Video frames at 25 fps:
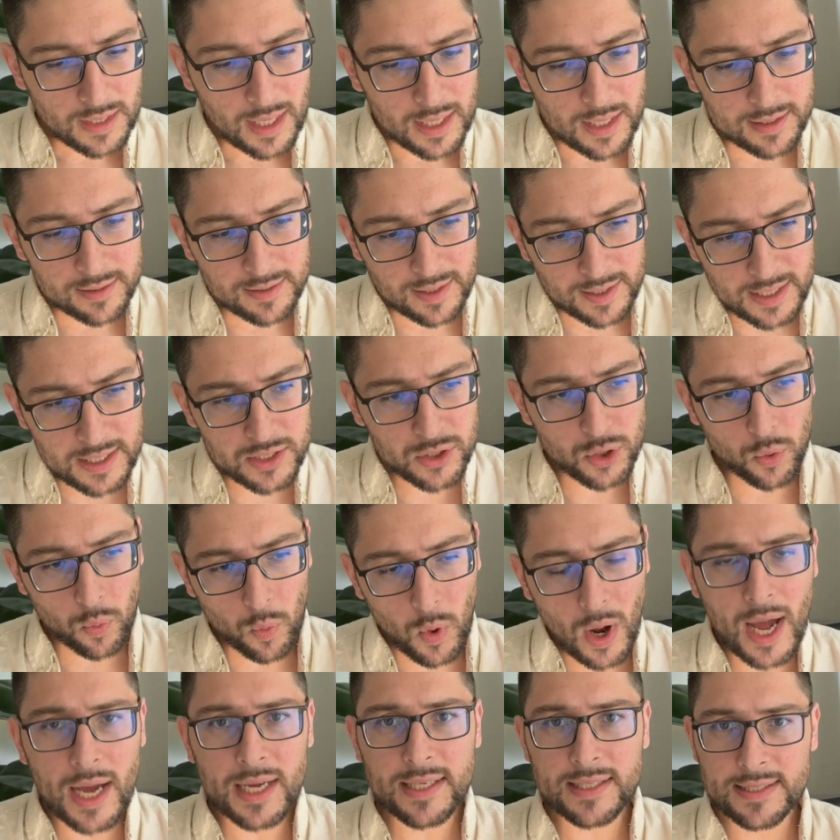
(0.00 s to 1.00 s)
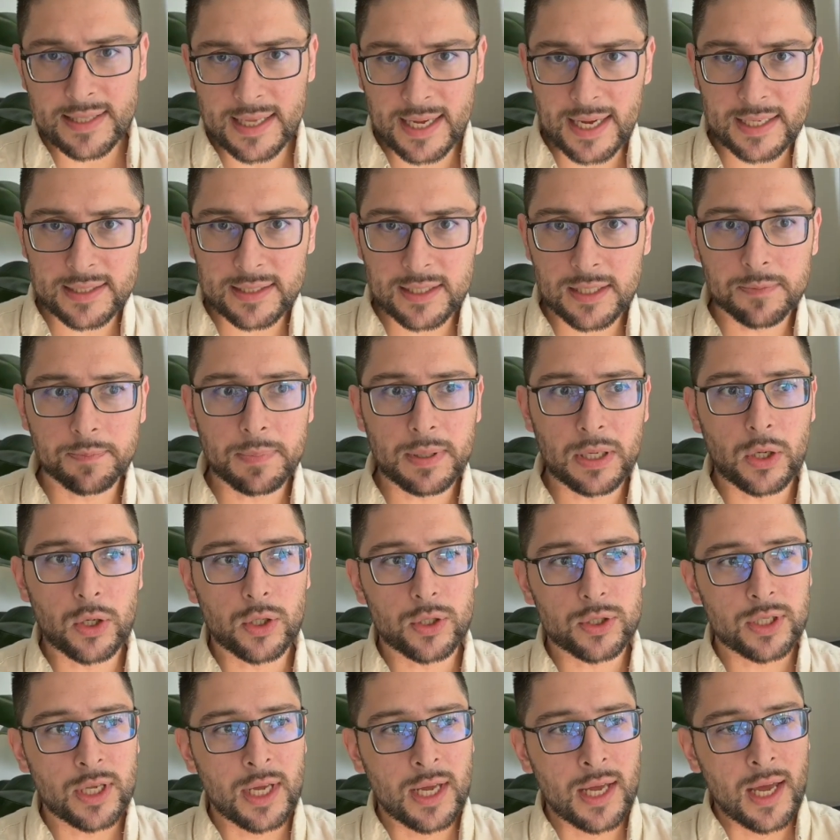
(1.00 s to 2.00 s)
The reason why is that is
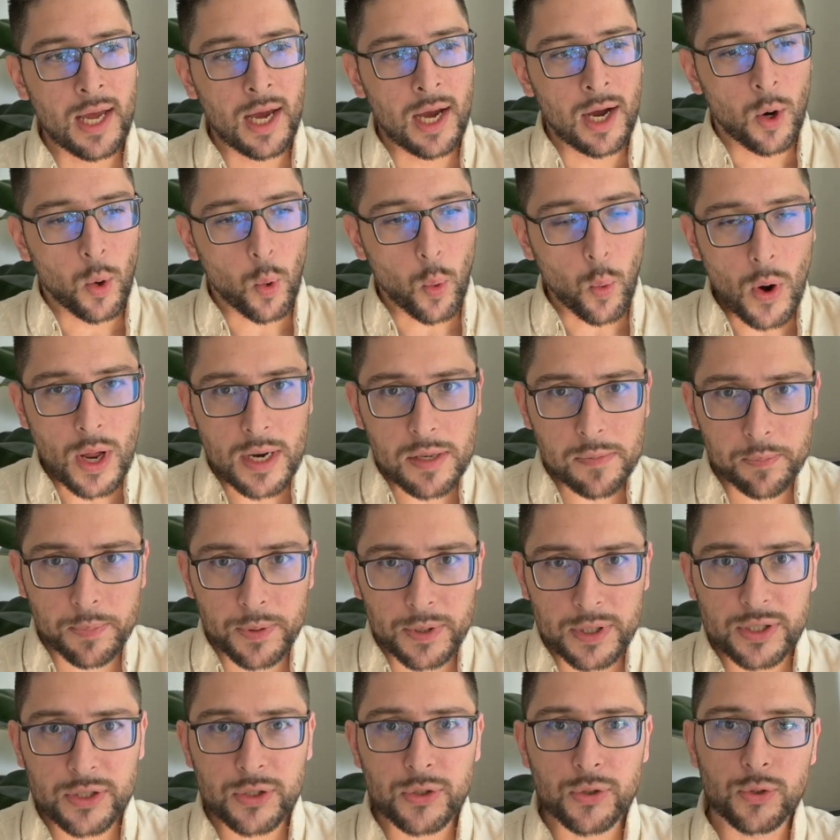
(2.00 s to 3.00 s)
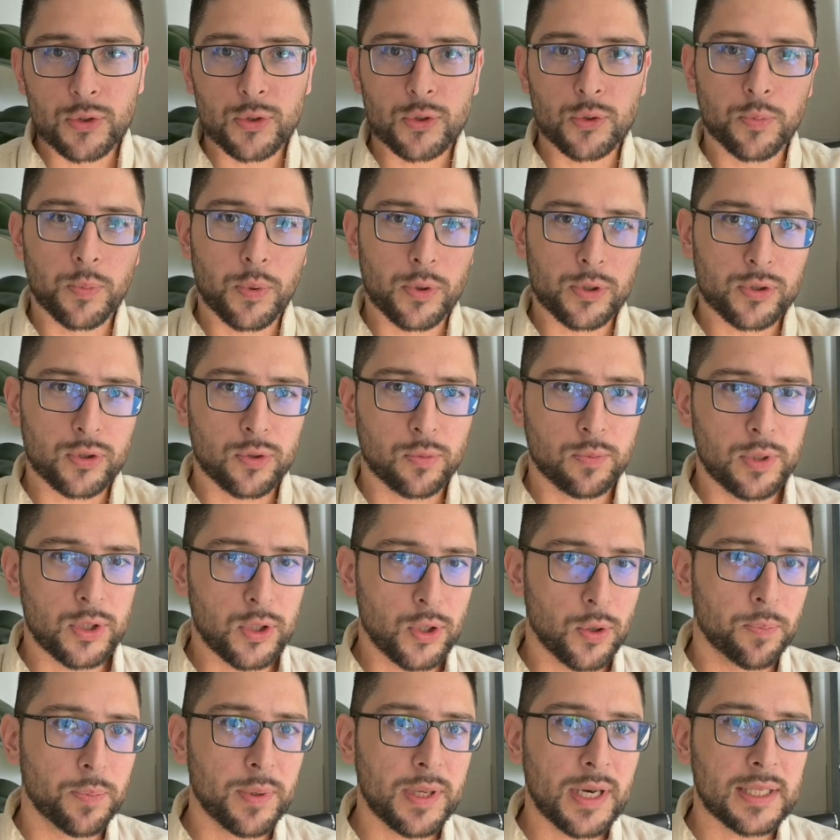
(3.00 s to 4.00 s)
because one person is supposed to be
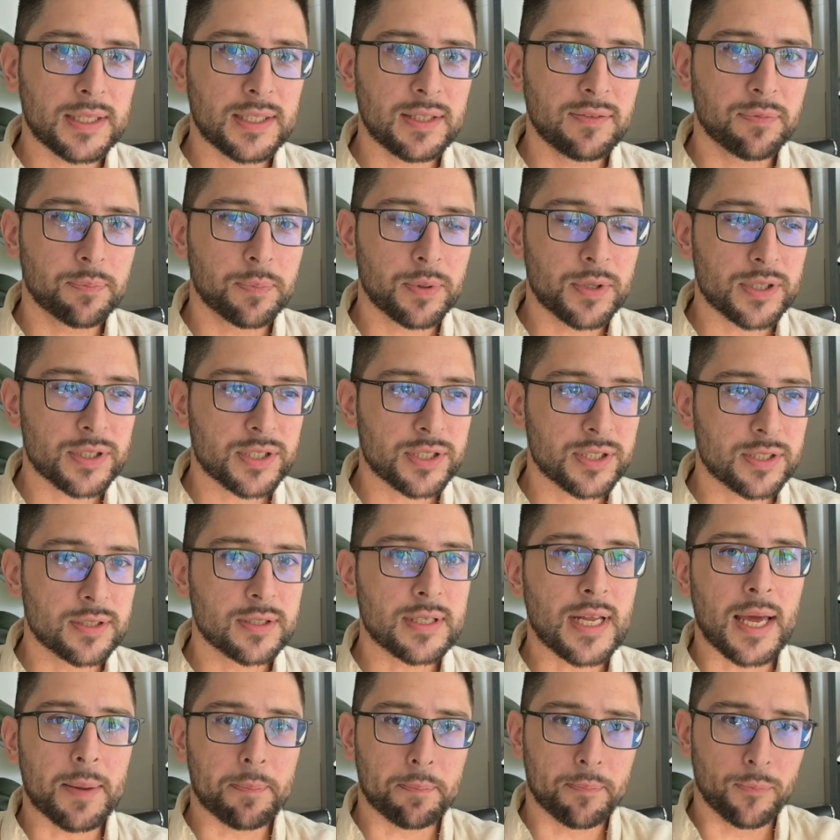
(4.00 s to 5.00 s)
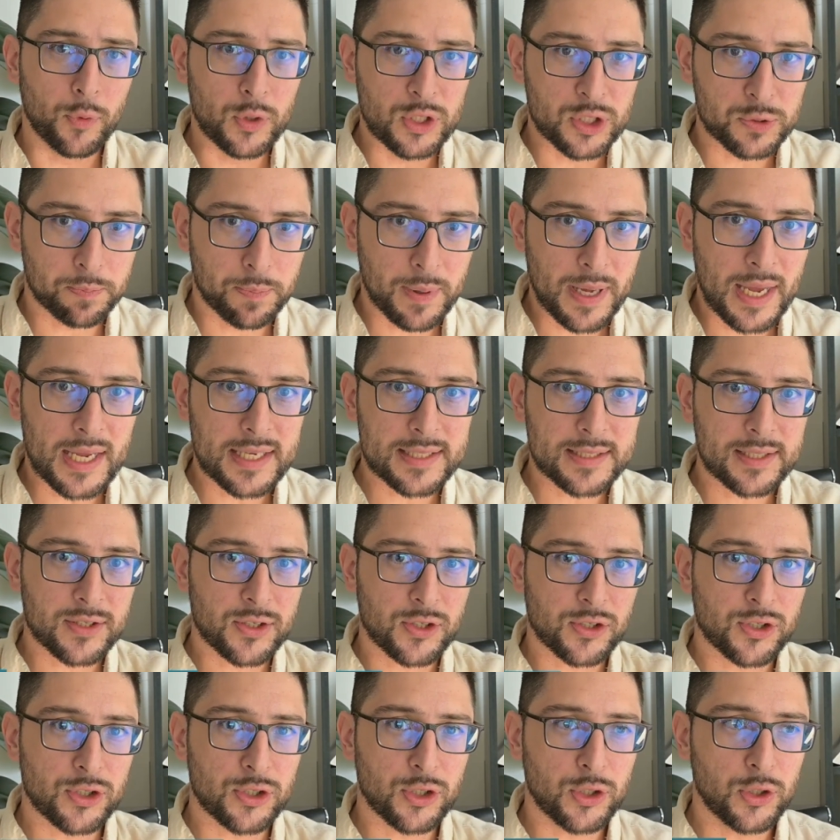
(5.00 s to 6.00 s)
the operative person, which pays the
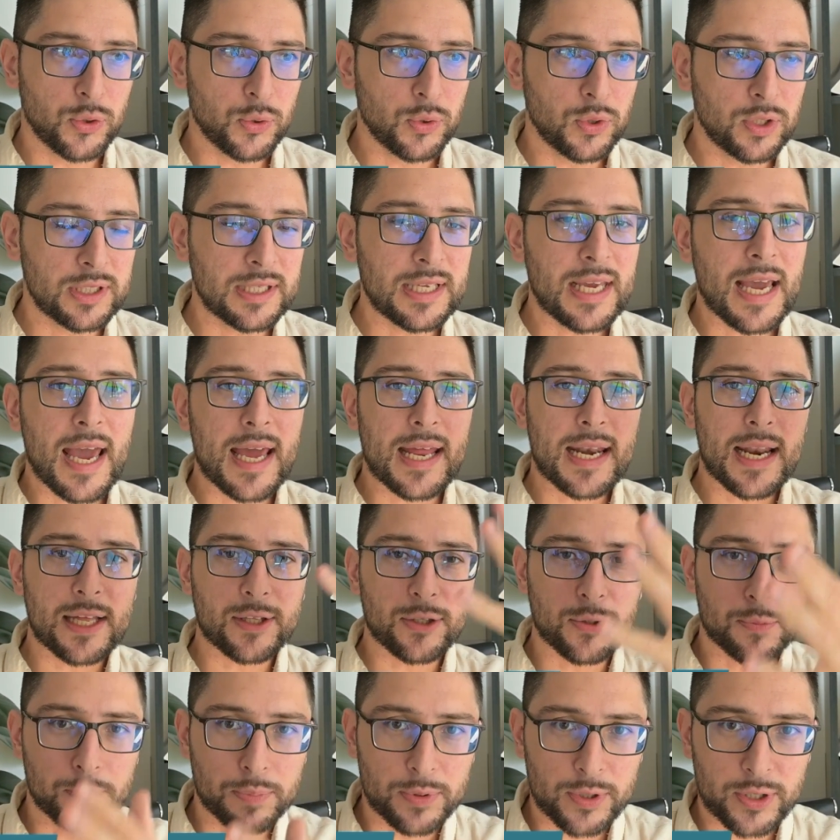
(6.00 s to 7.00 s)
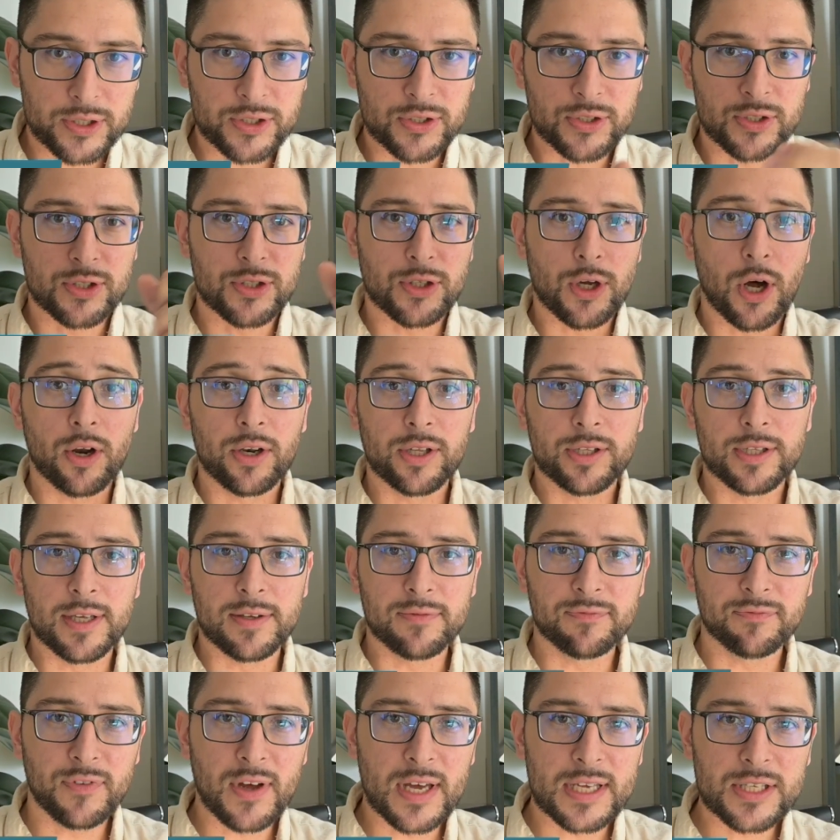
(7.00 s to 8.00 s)
Social Security, another person is only the
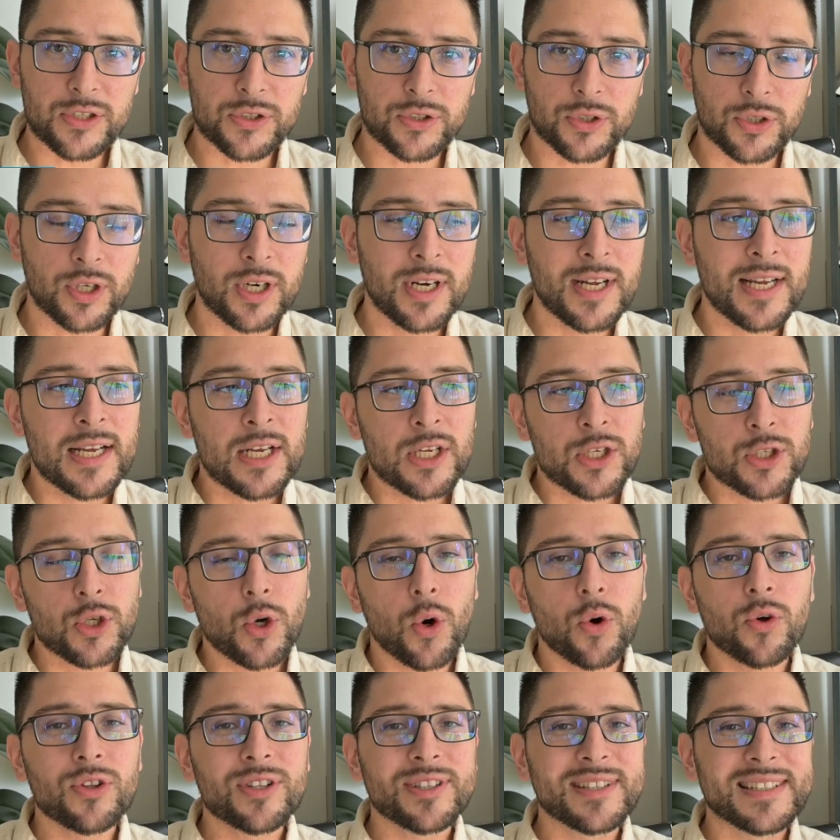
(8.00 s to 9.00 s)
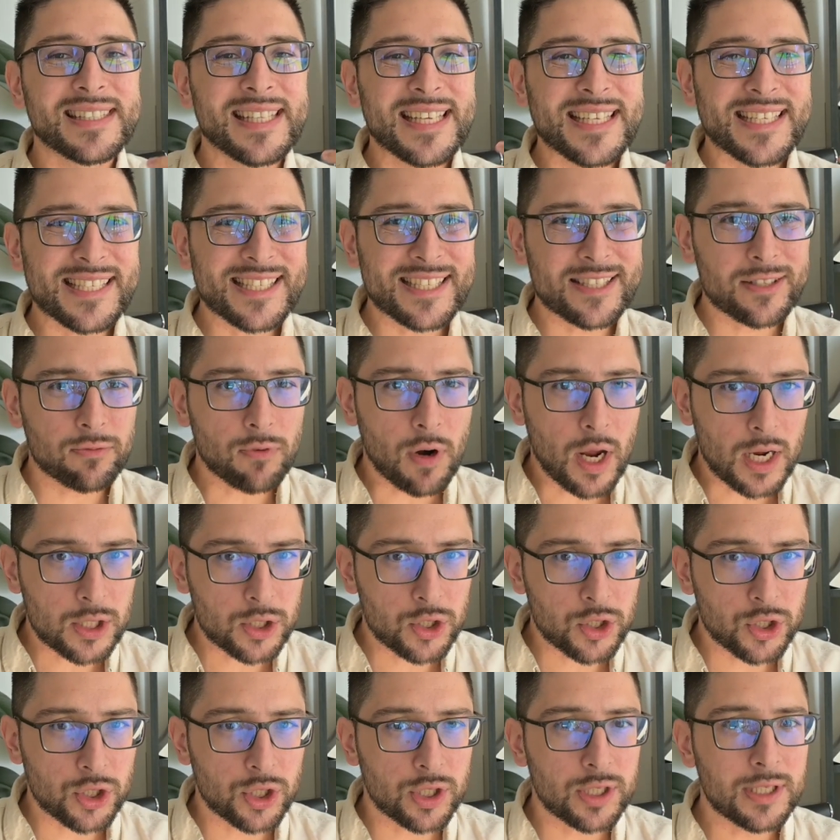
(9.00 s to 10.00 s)
investor, so the
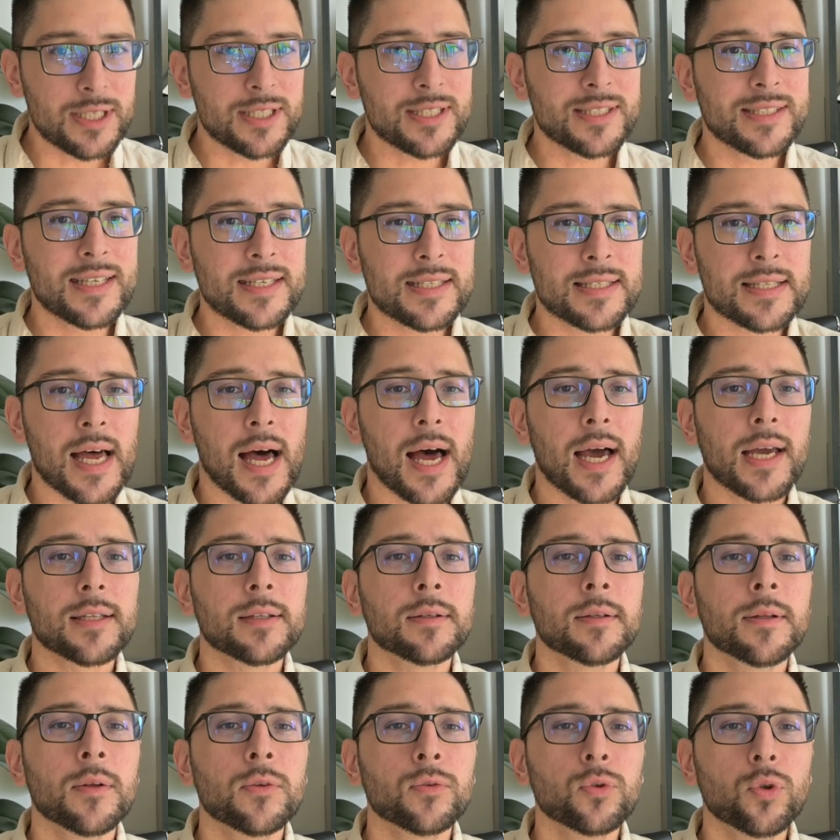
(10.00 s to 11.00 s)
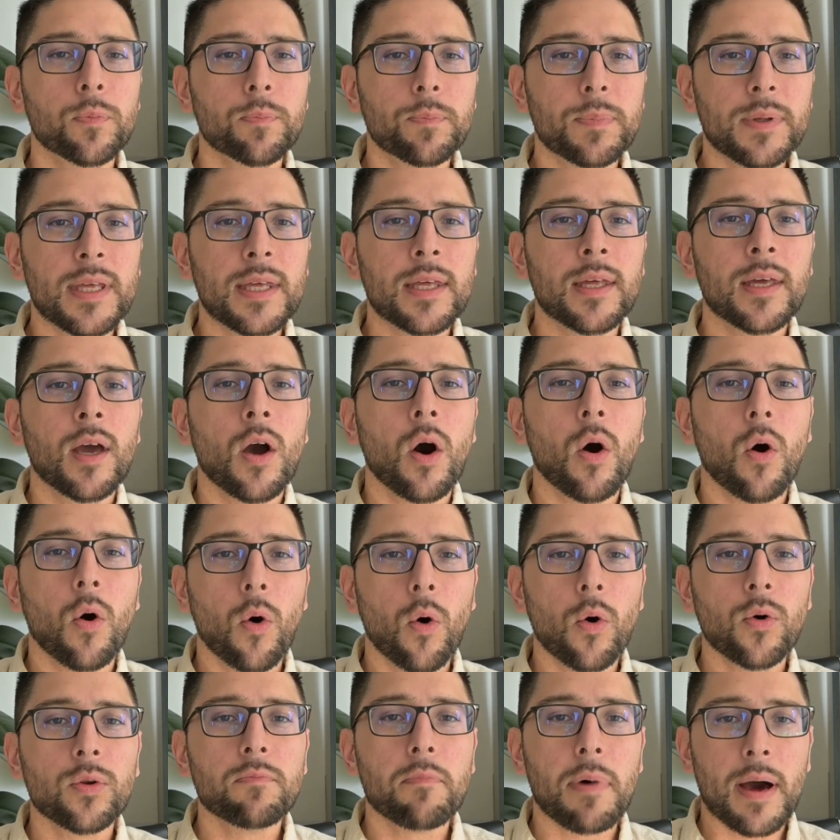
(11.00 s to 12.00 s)
structure is designed to be
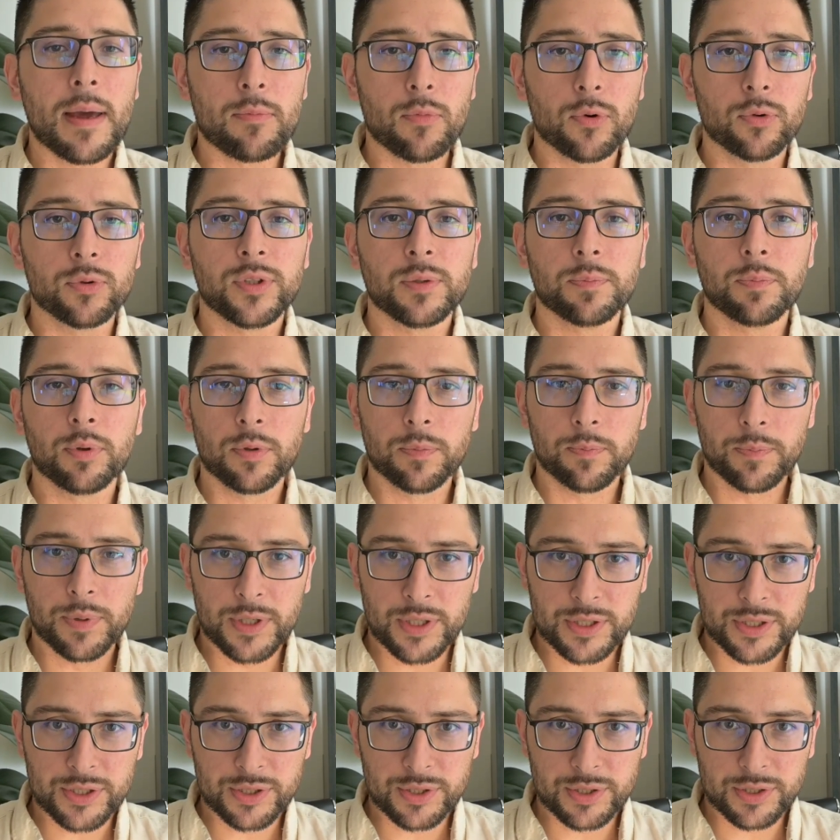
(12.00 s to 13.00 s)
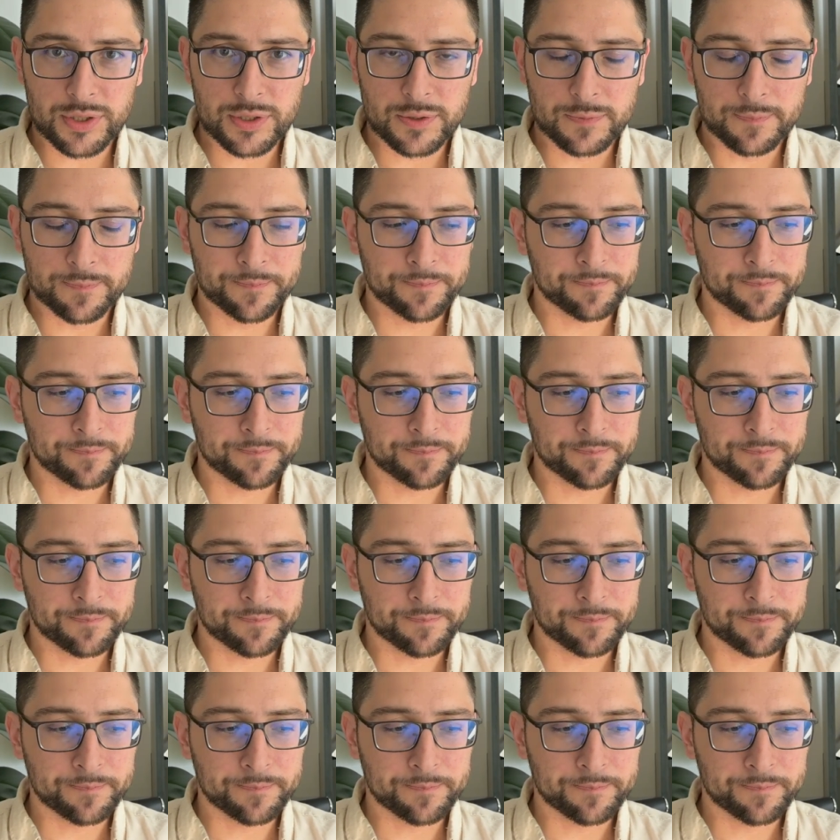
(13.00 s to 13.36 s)
owned by multiple persons.